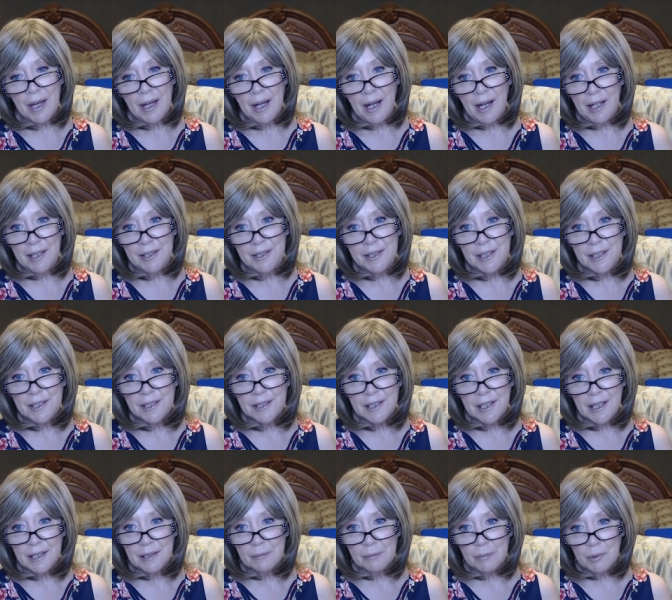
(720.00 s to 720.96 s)
I didn't
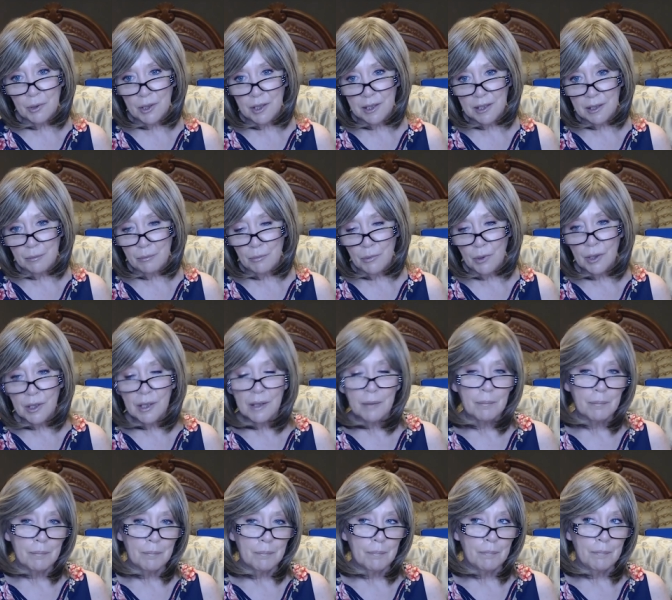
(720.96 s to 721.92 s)
get a book of the book
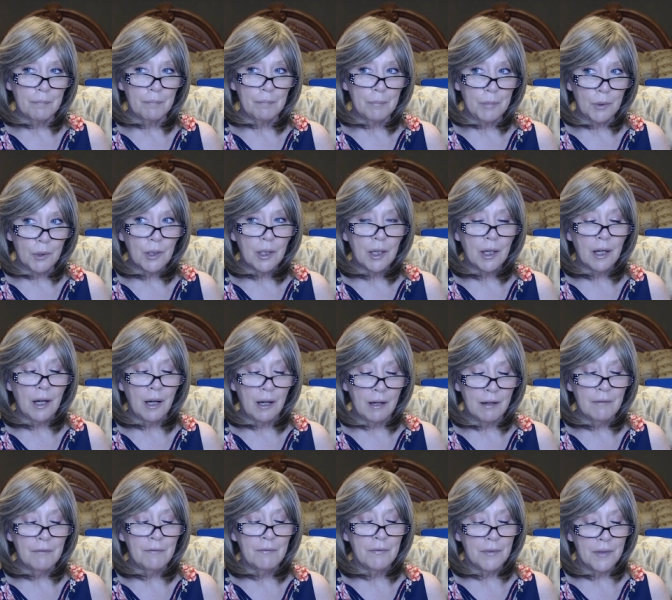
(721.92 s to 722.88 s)
book
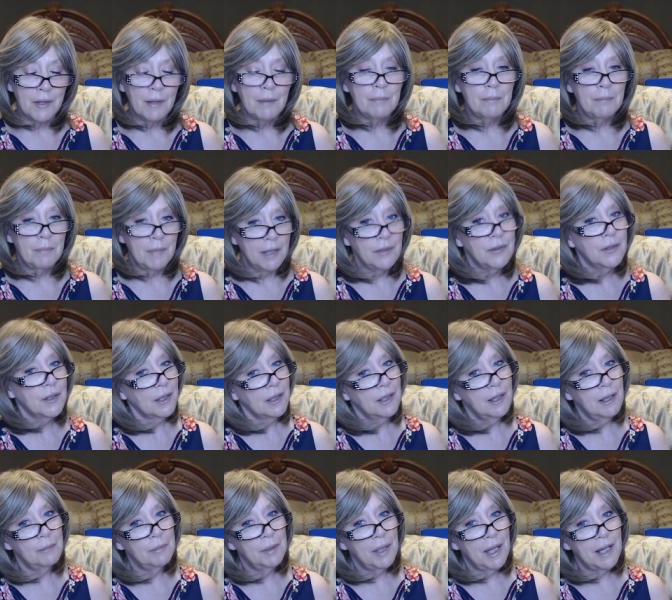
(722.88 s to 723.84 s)
of the month
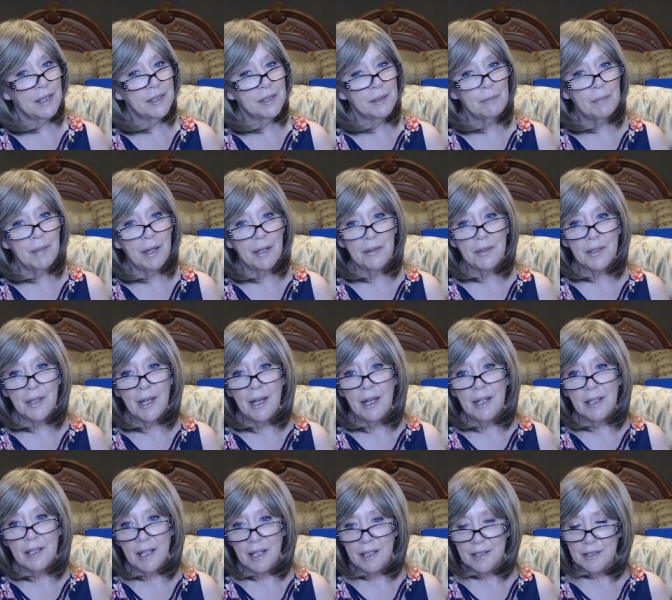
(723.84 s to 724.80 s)
club last month.
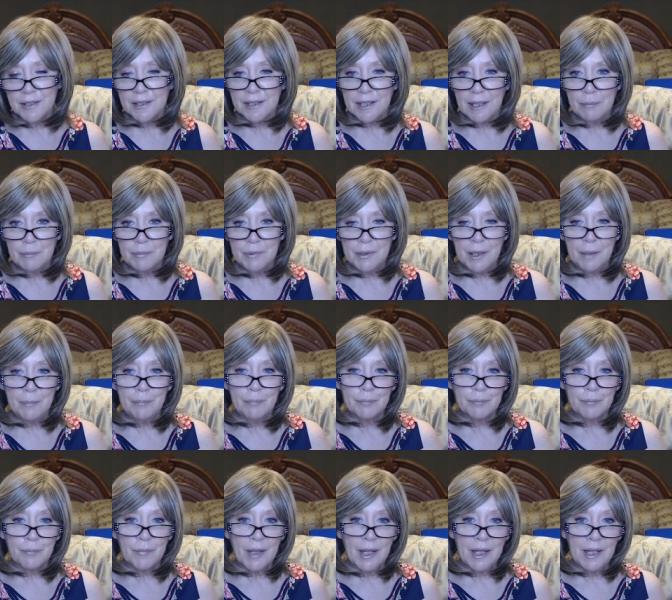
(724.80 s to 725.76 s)
I skipped it
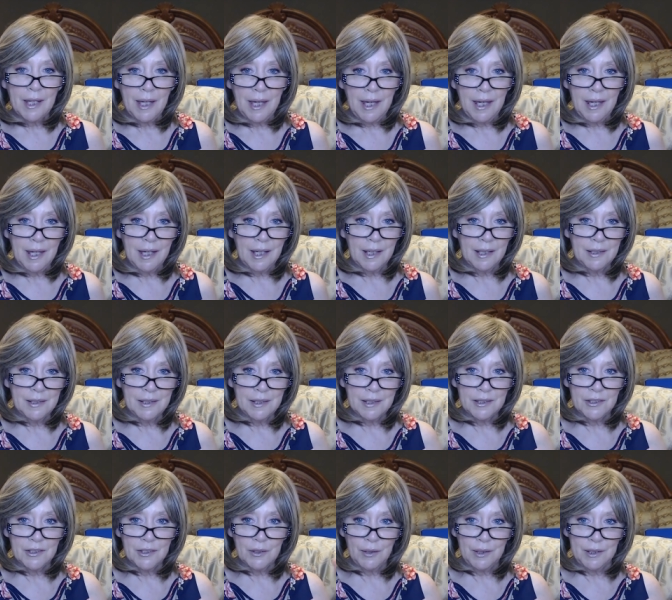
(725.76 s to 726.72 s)
and
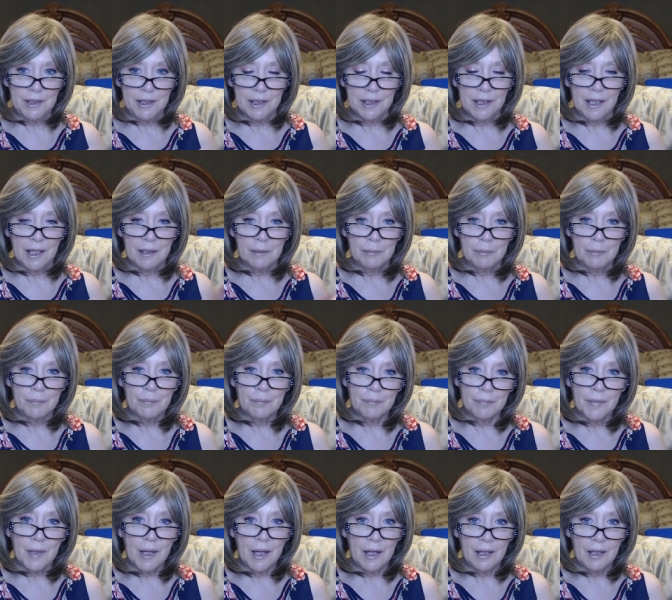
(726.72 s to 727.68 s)
so I did get a
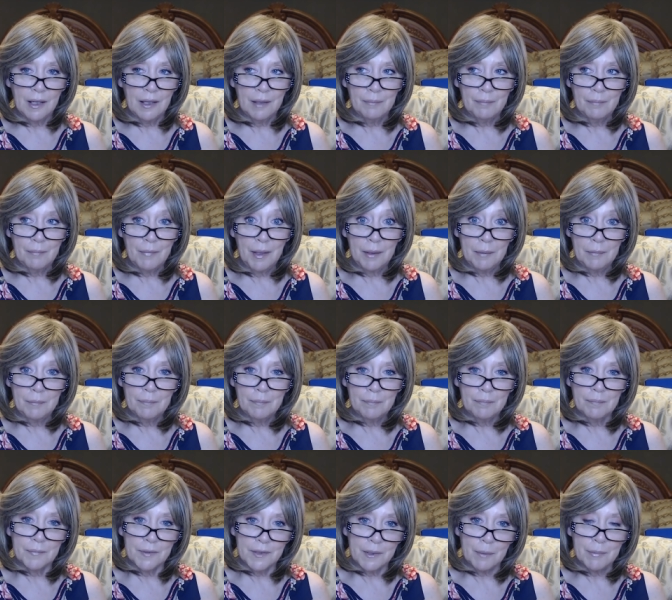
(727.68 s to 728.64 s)
uh, my
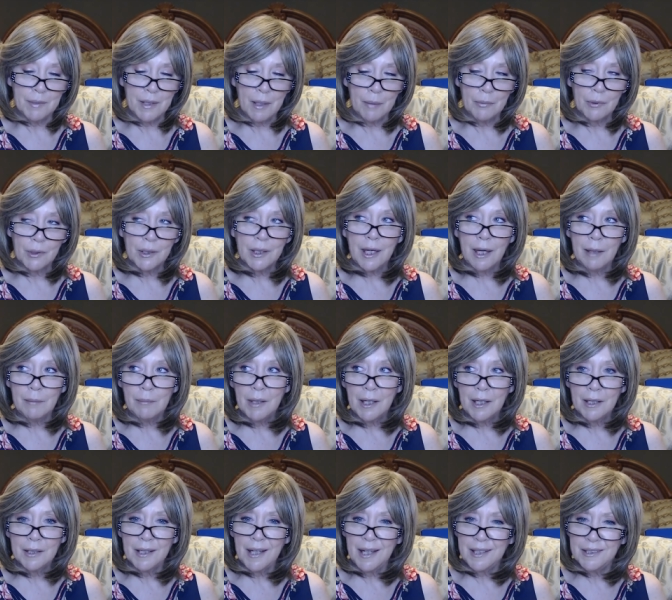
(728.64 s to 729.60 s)
September came
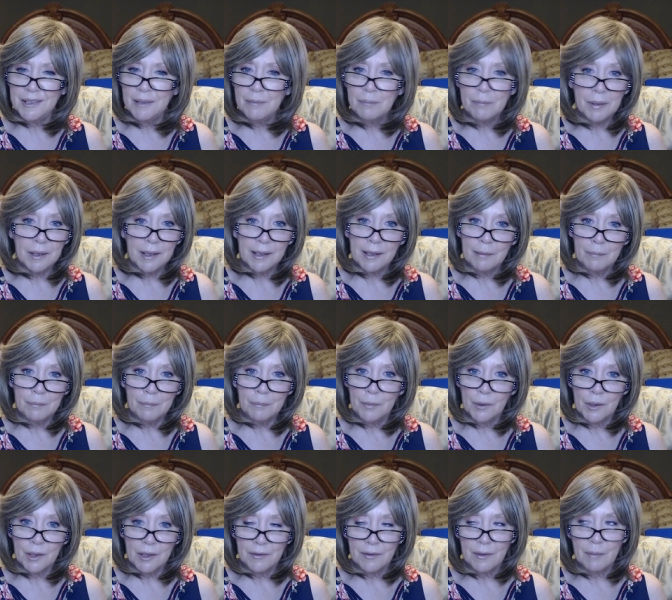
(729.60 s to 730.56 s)
in. I didn't pick a
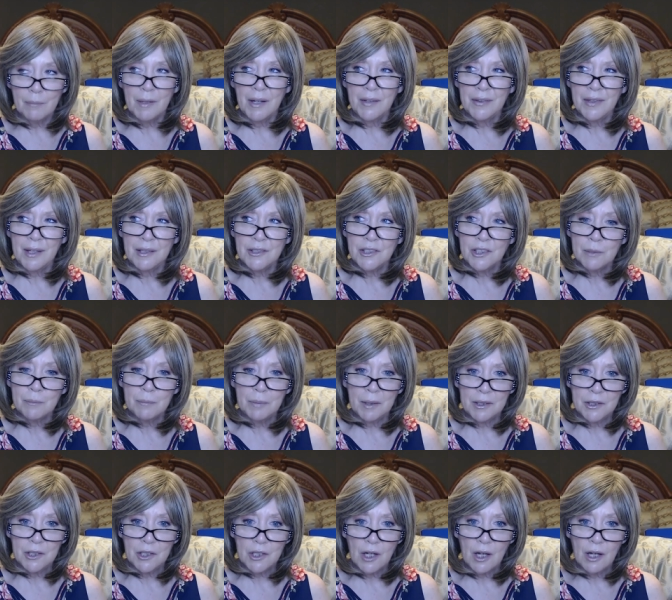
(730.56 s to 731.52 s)
book of the month I just
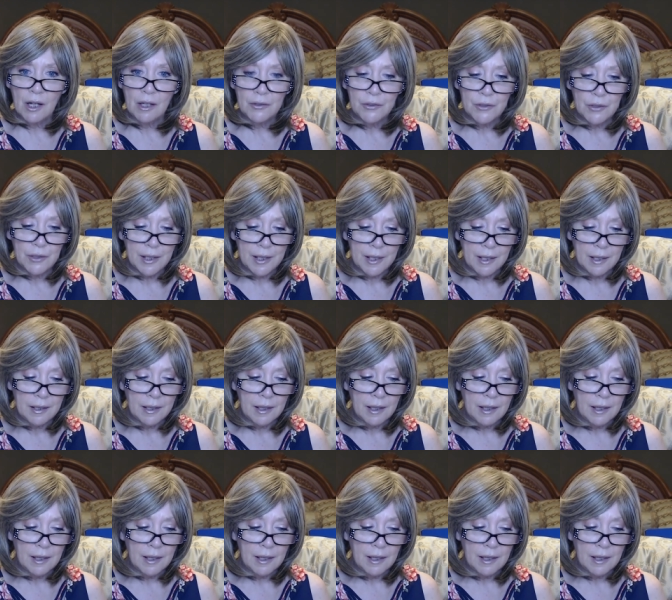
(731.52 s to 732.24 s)
picked an alternate.